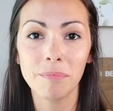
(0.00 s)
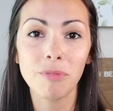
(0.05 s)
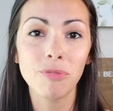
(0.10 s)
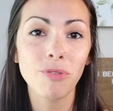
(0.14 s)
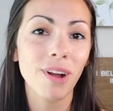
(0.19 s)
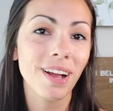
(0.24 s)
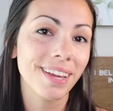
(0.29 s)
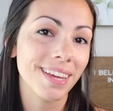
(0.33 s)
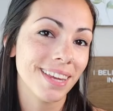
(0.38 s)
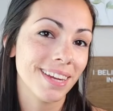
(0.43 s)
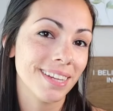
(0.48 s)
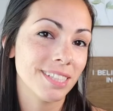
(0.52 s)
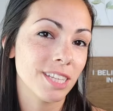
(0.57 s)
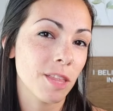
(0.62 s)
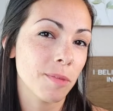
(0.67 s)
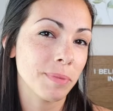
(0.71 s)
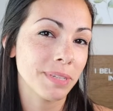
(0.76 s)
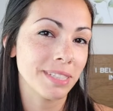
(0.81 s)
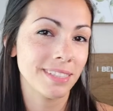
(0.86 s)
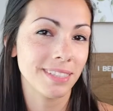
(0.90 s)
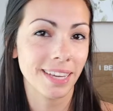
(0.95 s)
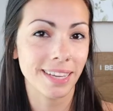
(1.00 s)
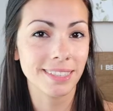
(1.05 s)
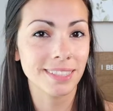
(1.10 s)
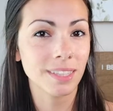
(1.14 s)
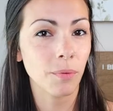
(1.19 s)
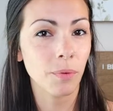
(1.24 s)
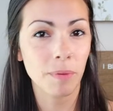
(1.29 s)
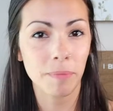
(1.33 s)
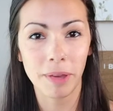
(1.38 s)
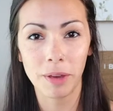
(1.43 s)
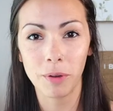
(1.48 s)
Before I get into the mistakes
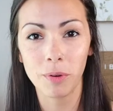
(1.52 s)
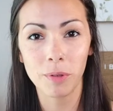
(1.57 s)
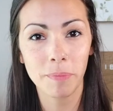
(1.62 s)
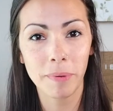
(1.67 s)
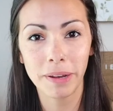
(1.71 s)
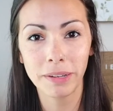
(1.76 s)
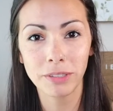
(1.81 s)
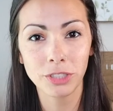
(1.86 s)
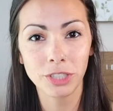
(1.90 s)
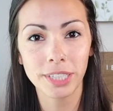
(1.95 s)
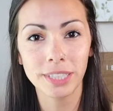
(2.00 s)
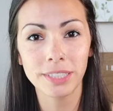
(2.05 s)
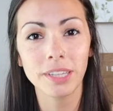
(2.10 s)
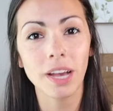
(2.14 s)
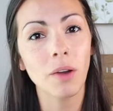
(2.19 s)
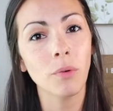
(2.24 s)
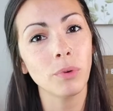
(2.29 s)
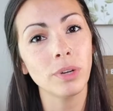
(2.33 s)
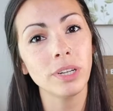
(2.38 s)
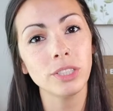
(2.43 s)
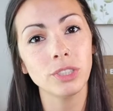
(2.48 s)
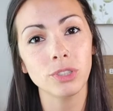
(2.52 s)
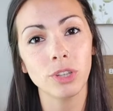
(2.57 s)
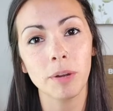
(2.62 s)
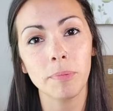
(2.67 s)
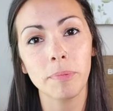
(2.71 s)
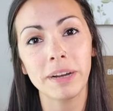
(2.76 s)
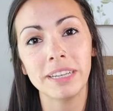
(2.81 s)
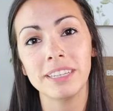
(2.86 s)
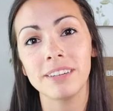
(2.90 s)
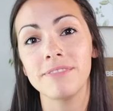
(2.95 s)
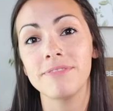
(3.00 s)
that we make with boundaries, I wanna start
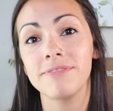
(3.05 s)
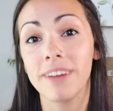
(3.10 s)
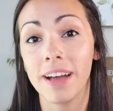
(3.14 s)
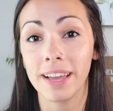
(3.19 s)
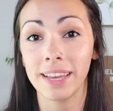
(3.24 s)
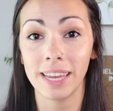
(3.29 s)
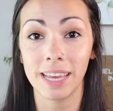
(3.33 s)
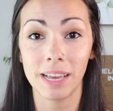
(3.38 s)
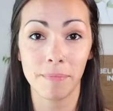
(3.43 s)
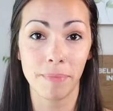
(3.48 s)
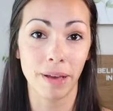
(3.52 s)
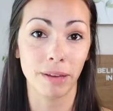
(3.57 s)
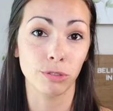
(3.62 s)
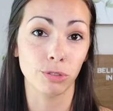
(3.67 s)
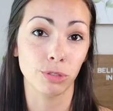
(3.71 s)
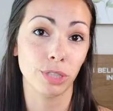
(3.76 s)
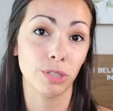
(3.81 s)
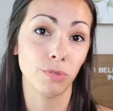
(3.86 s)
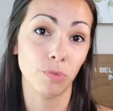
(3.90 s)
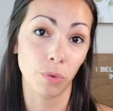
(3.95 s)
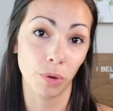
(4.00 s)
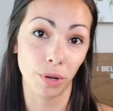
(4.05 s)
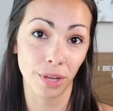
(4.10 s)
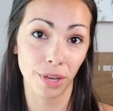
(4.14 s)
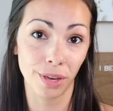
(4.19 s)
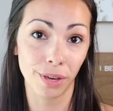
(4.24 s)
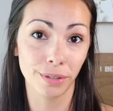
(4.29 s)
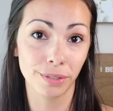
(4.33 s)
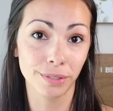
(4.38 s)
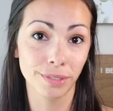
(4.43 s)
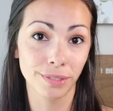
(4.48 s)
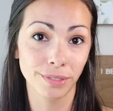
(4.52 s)
by defining boundaries for
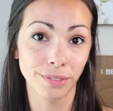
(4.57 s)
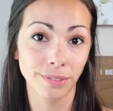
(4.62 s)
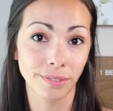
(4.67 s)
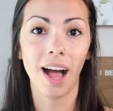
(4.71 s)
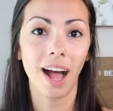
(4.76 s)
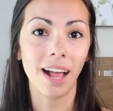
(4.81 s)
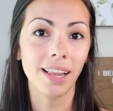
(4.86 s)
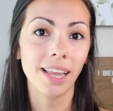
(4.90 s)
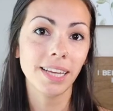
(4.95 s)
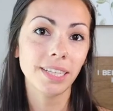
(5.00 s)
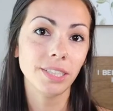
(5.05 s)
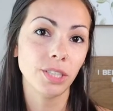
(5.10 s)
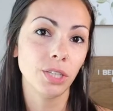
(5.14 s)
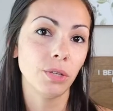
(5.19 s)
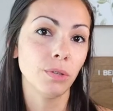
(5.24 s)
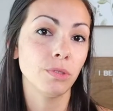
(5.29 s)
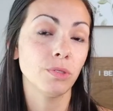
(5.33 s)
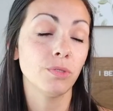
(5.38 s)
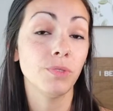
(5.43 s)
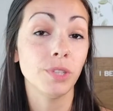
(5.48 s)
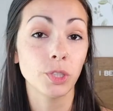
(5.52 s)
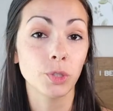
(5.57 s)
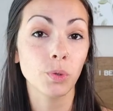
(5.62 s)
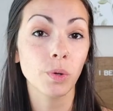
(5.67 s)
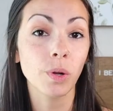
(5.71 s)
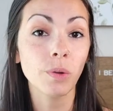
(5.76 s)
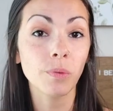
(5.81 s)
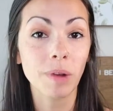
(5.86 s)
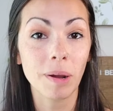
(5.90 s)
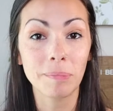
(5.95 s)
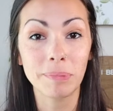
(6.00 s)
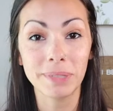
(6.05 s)
you. I like to use
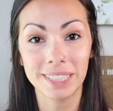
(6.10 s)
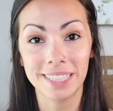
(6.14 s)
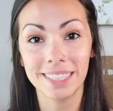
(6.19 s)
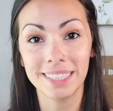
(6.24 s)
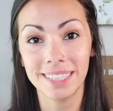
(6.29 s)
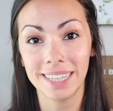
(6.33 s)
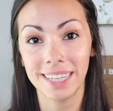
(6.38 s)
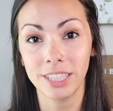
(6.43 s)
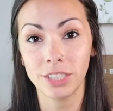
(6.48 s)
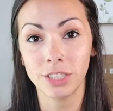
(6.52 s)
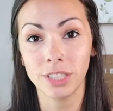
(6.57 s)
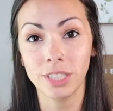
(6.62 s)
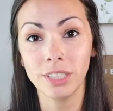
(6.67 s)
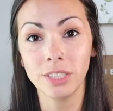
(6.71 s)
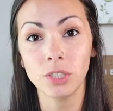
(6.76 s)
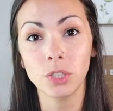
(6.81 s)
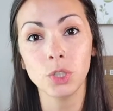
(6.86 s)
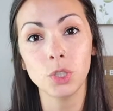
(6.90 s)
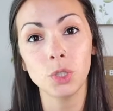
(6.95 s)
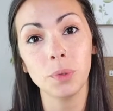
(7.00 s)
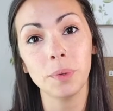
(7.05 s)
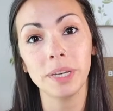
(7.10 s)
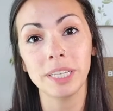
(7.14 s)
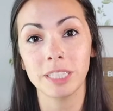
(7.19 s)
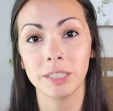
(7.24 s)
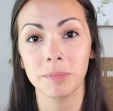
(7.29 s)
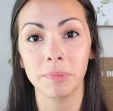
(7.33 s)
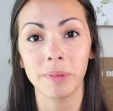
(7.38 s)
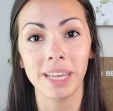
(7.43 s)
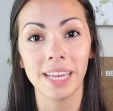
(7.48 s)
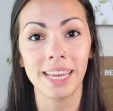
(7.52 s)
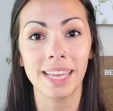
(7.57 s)
visual representations to
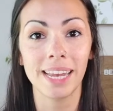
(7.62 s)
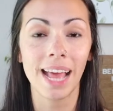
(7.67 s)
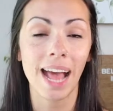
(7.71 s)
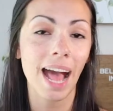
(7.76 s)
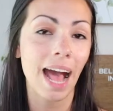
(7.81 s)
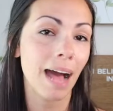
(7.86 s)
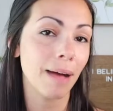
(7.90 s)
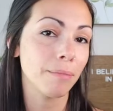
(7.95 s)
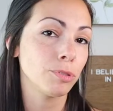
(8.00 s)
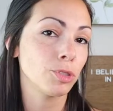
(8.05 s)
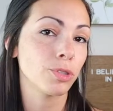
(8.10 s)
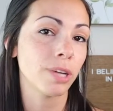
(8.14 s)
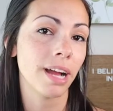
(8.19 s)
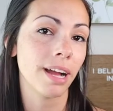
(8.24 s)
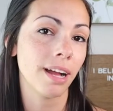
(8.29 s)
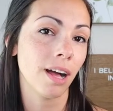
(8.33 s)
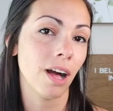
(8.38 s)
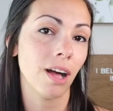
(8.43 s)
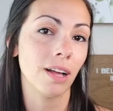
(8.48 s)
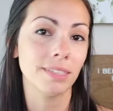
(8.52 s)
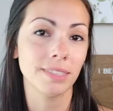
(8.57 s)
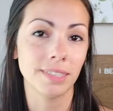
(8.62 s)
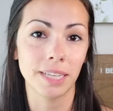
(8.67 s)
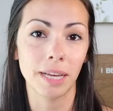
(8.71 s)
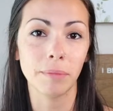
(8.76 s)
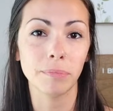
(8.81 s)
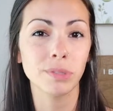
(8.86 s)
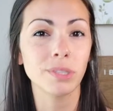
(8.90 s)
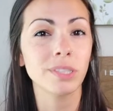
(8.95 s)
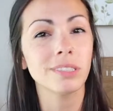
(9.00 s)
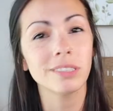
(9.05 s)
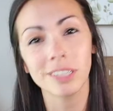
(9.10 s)
explain abstract
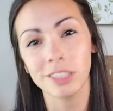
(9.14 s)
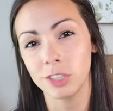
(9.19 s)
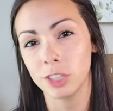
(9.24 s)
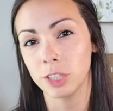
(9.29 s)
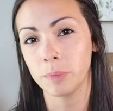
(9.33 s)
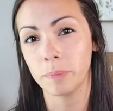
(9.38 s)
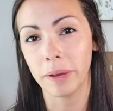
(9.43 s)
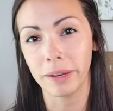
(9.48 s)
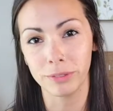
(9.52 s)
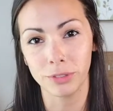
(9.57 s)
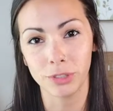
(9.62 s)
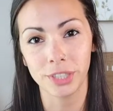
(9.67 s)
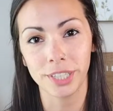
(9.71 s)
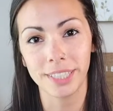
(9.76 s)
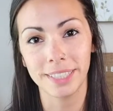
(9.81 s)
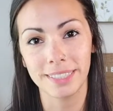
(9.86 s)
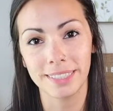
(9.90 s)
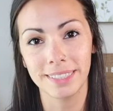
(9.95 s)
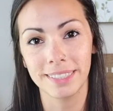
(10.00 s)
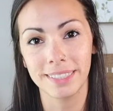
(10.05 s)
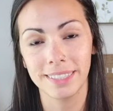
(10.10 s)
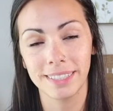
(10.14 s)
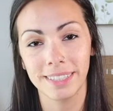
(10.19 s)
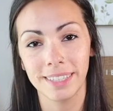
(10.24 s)
concepts, such as boundaries.